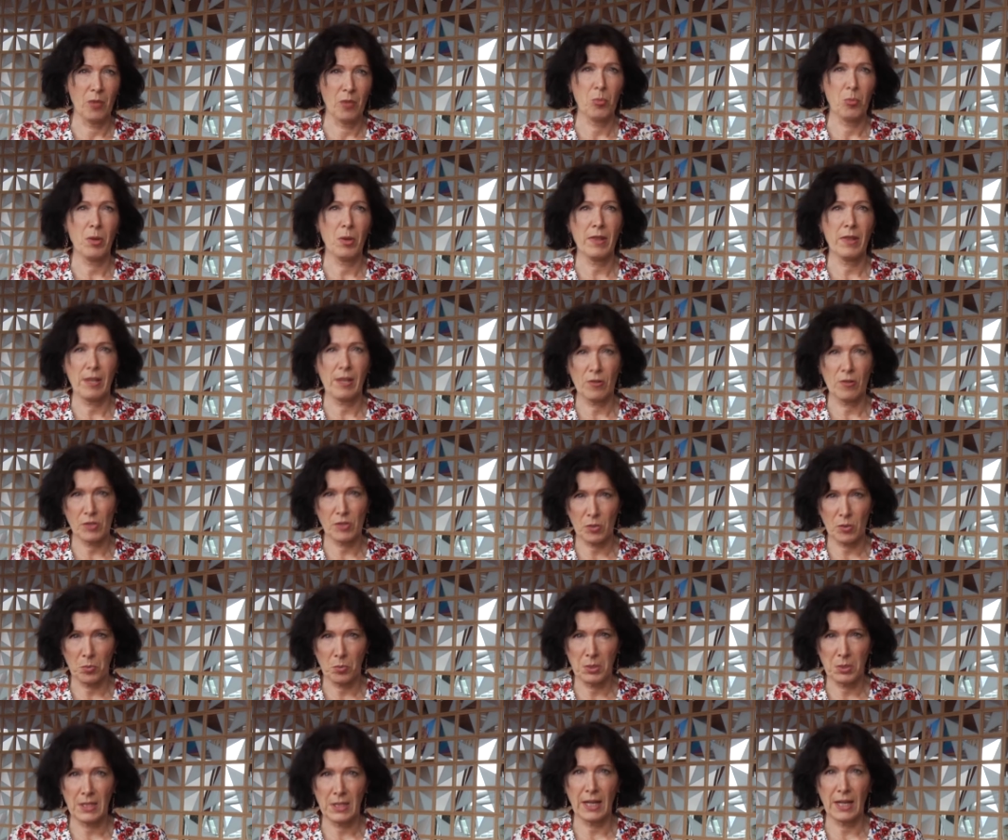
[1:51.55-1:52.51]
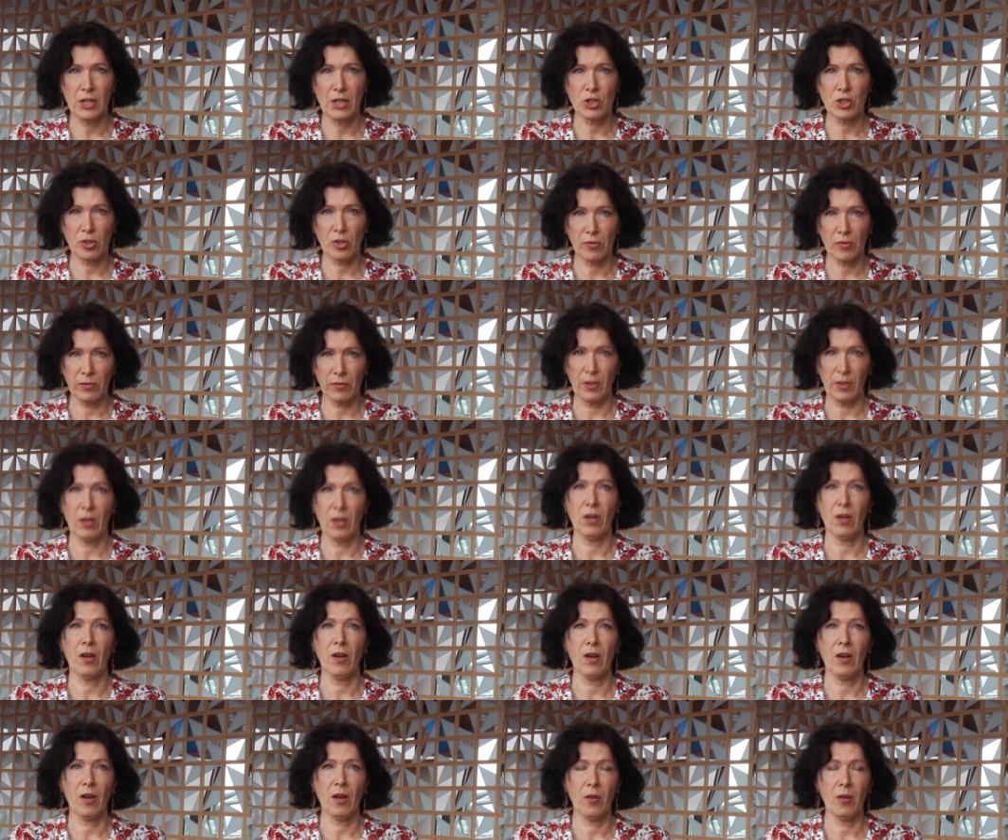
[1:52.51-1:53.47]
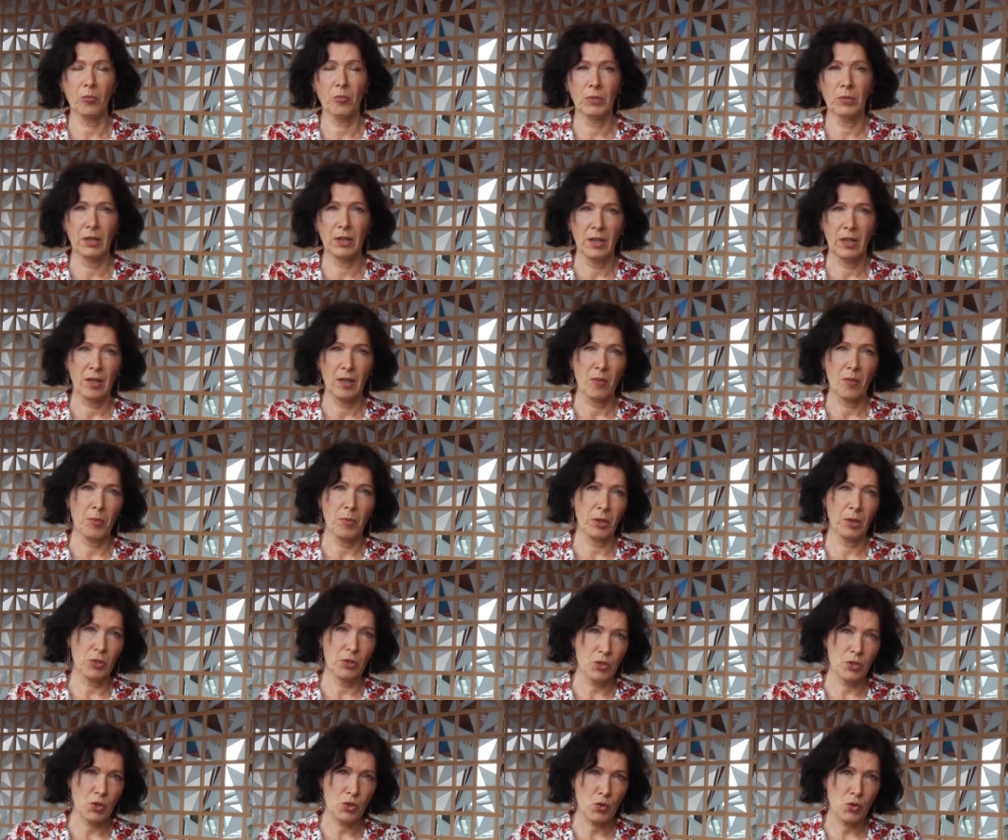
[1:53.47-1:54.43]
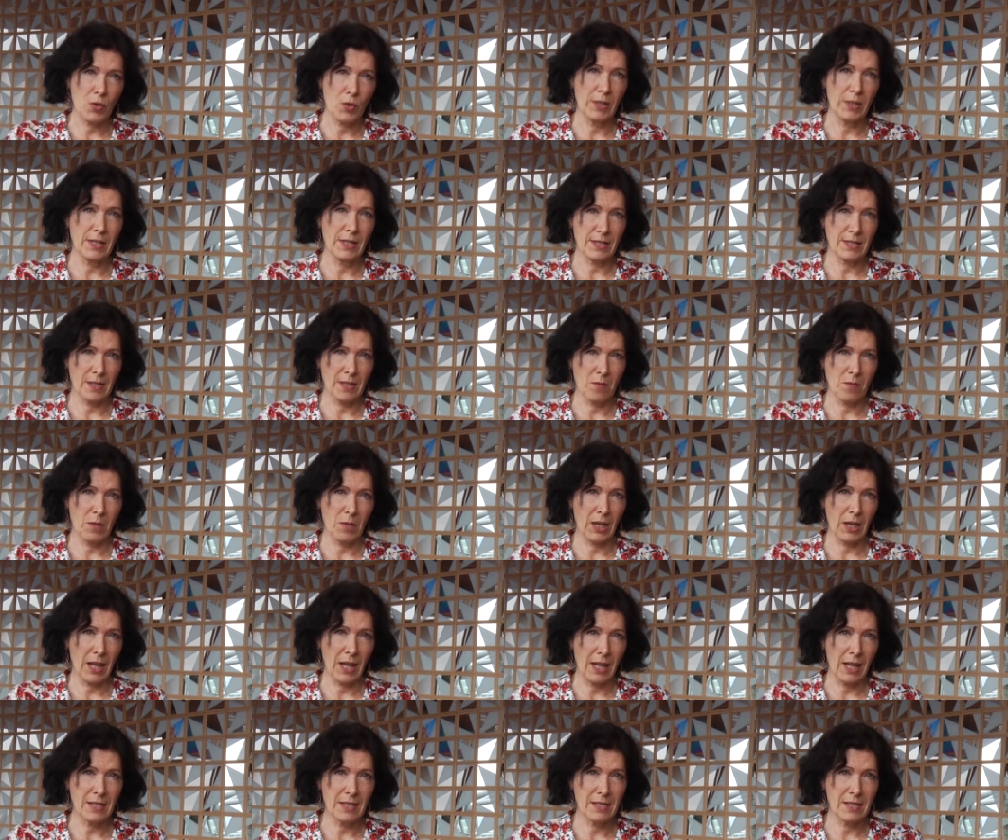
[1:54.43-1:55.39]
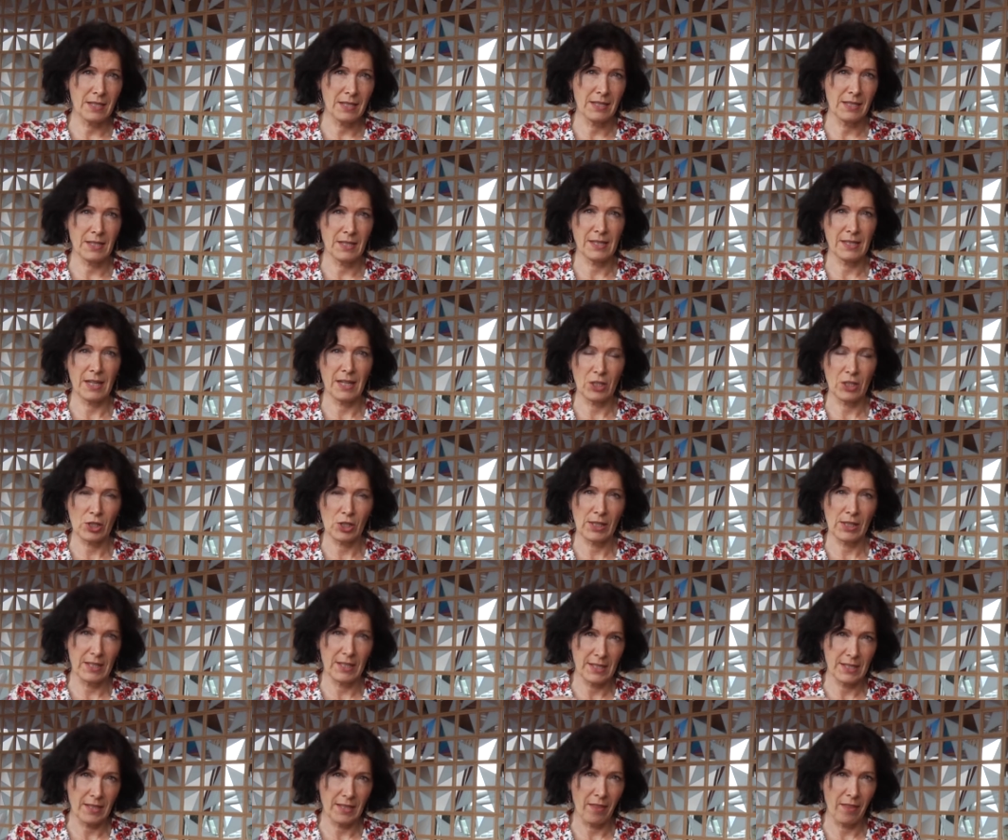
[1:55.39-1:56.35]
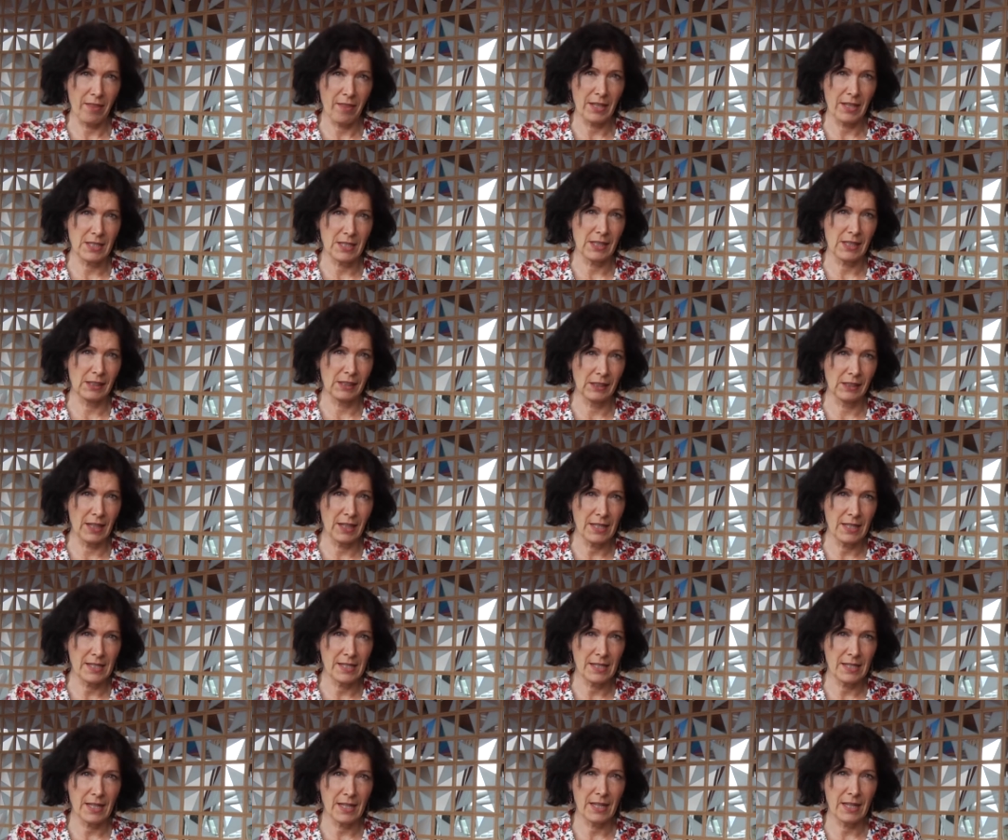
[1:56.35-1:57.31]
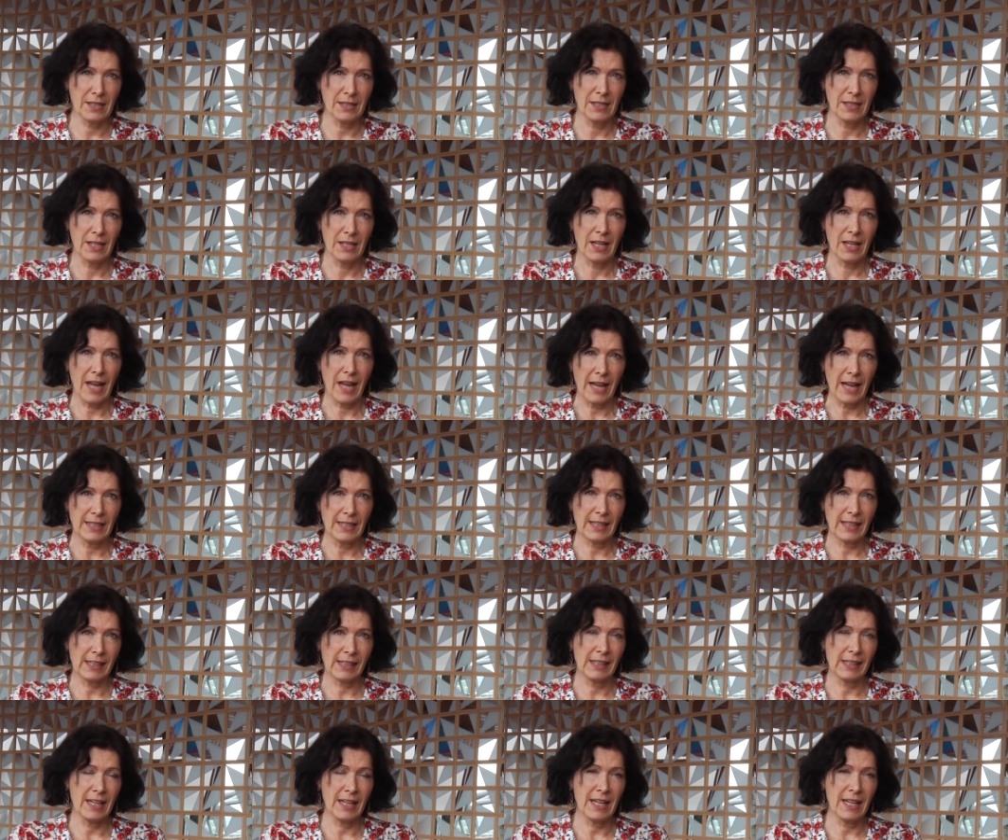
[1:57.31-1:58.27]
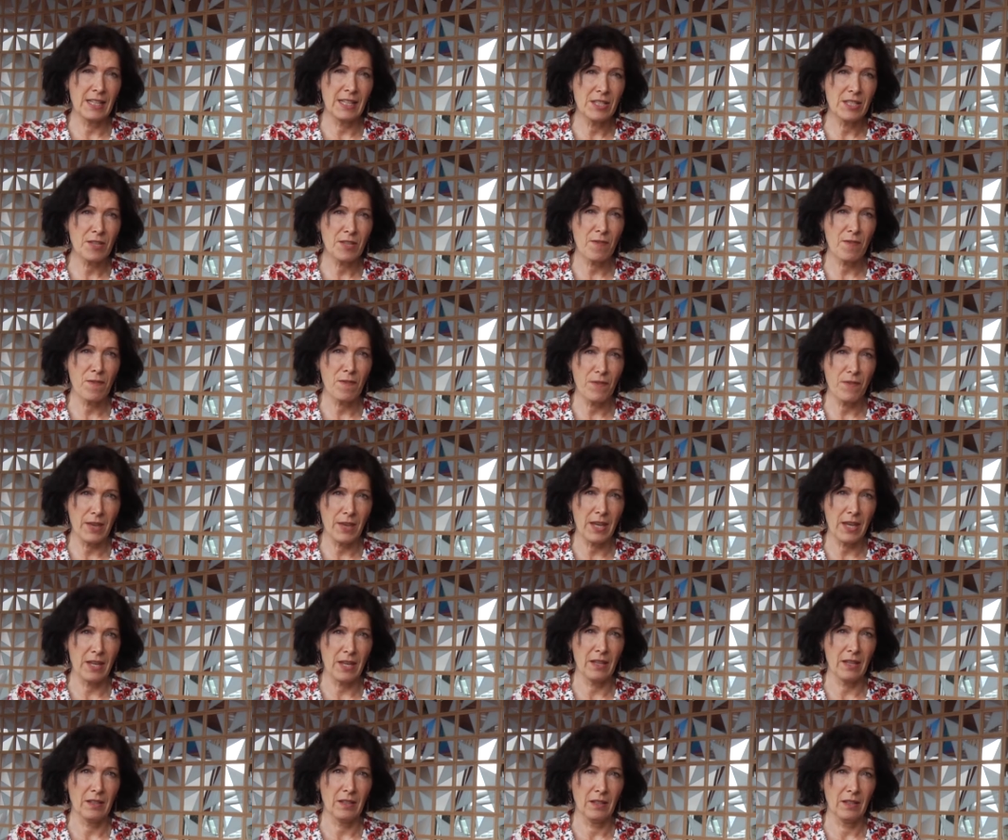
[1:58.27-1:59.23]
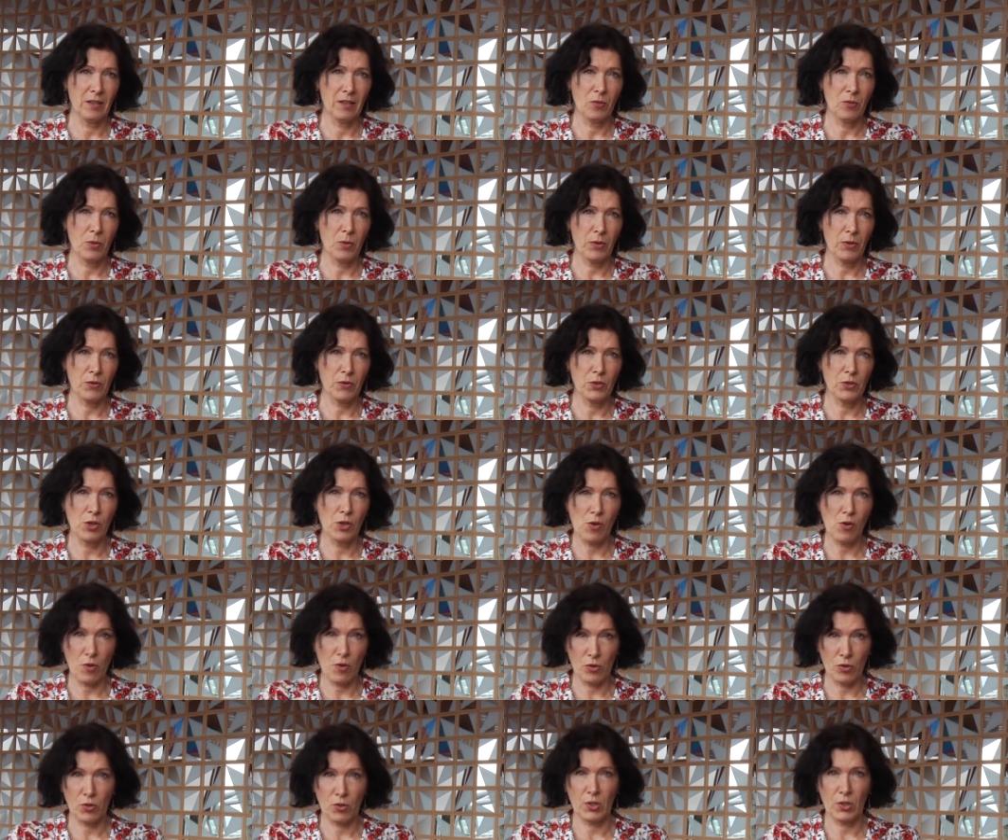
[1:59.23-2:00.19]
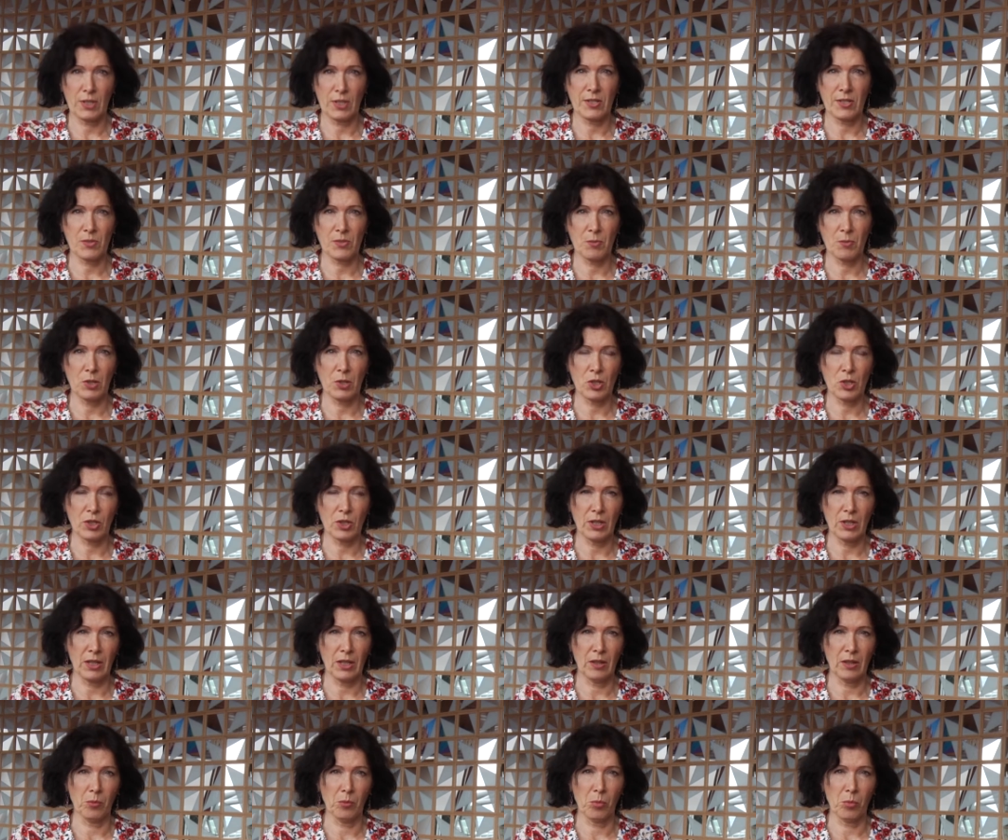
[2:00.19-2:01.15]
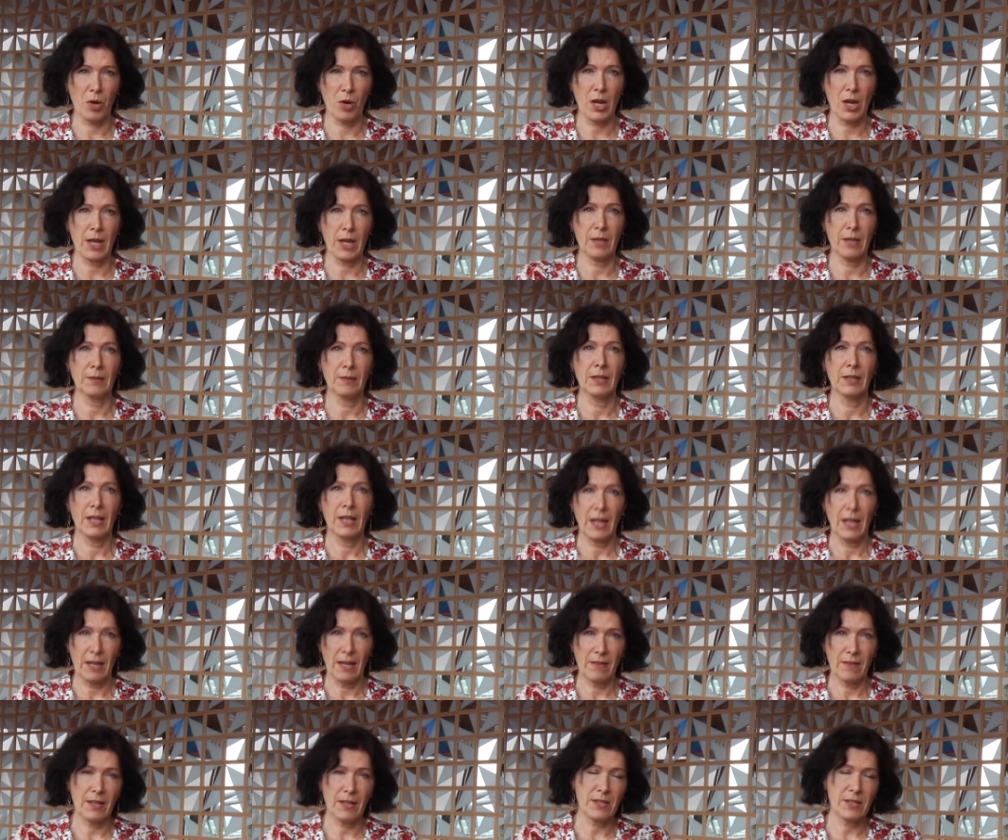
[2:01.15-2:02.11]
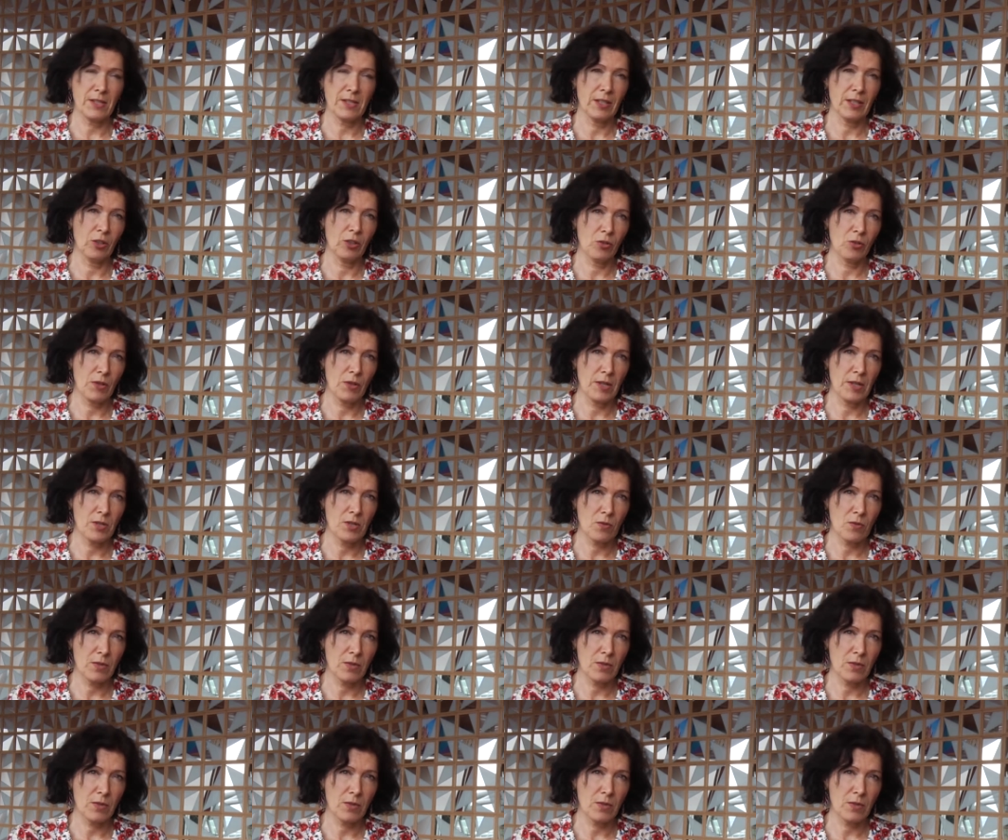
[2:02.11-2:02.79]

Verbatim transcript: but there is a potential for harm because tranexamic acid is actually synthetic lysine and it'll interfere with neurotransmission in the brain and there's an increased